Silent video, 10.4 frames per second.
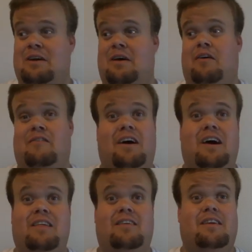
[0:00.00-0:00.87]
of
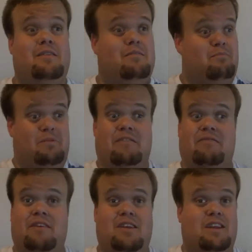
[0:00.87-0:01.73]
us, and
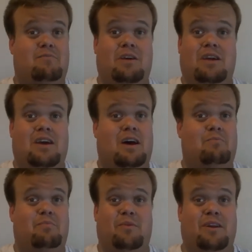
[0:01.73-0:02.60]
definitely me,
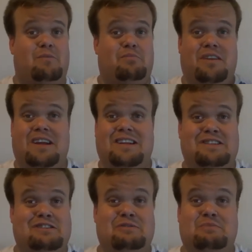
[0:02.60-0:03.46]
when I
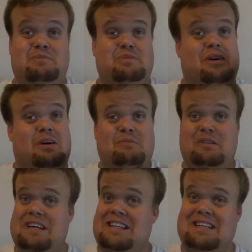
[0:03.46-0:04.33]
predicted Super Brew, I
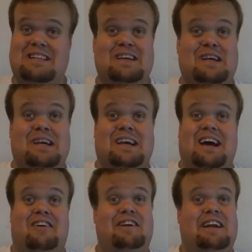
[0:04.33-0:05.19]
predicted
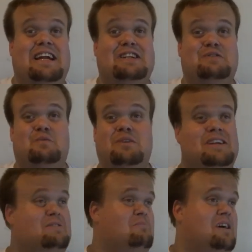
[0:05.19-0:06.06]
Hurricanes
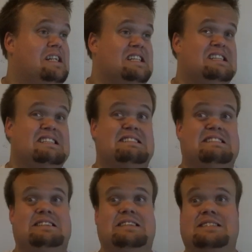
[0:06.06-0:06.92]
winning by at
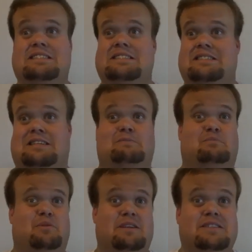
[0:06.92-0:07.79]
least 10
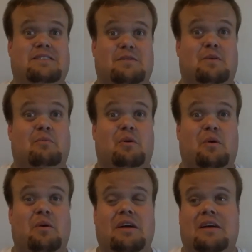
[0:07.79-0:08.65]
points or
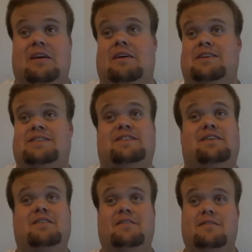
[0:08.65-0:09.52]
more.
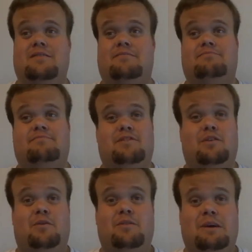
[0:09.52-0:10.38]
So
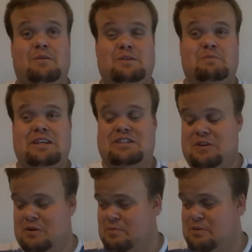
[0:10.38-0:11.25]
sure, that was a big
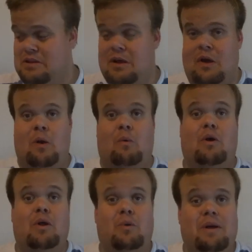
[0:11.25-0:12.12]
shock, but
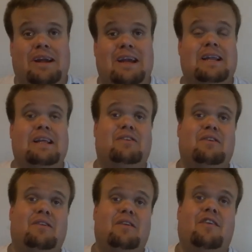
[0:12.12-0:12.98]
what a weekend. It's
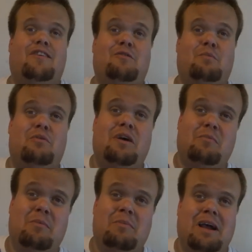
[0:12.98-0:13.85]
good to see Super
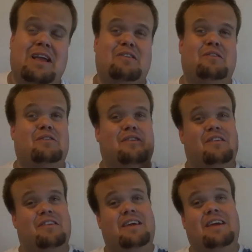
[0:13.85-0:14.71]
Rugby back. It's good to
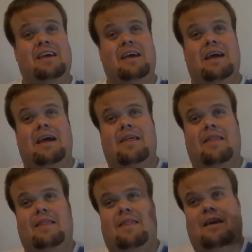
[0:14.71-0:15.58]
see
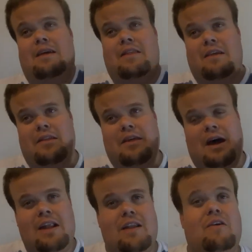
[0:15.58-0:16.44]
that the
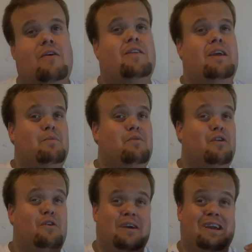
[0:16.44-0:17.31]
underdog teams are
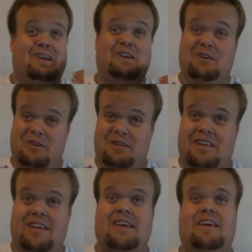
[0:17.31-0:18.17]
looking
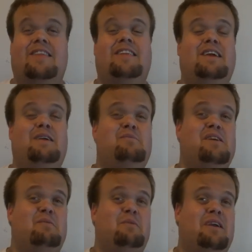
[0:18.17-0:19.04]
good. The teams
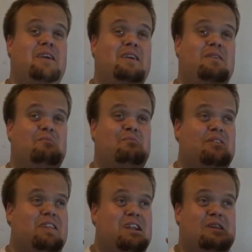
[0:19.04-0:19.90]
that we
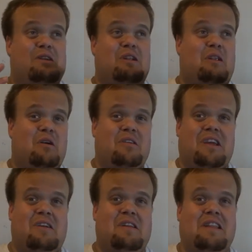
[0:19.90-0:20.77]
predicted a loss
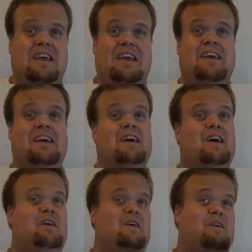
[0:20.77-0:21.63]
here and there
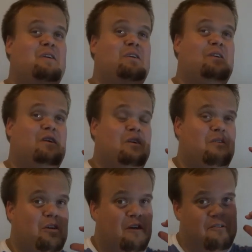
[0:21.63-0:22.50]

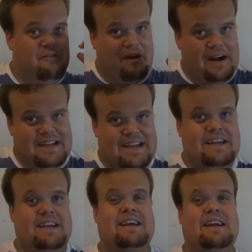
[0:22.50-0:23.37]
are
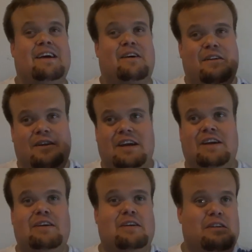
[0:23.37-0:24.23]
fighting, are looking
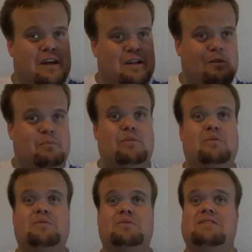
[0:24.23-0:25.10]
good, like the
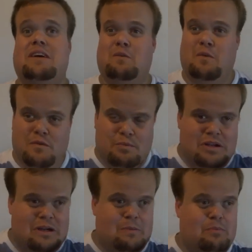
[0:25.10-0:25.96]
Bulls, Sunwolves
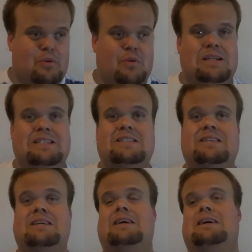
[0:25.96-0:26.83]
putting on
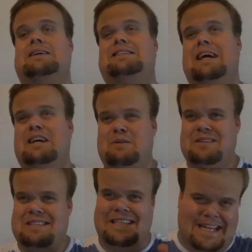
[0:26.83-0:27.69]
points,
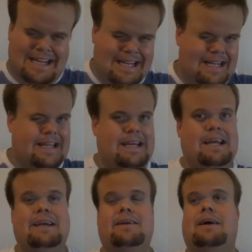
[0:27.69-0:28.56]
Jaguars getting
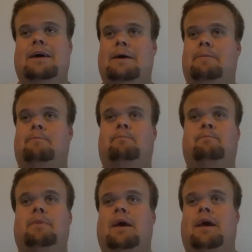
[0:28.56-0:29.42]
there,
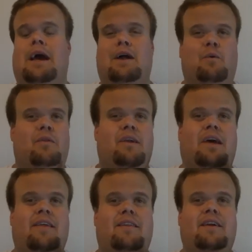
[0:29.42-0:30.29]
and all the
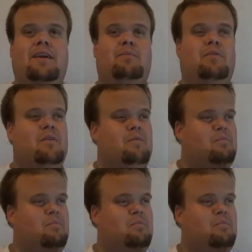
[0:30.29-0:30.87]
other teams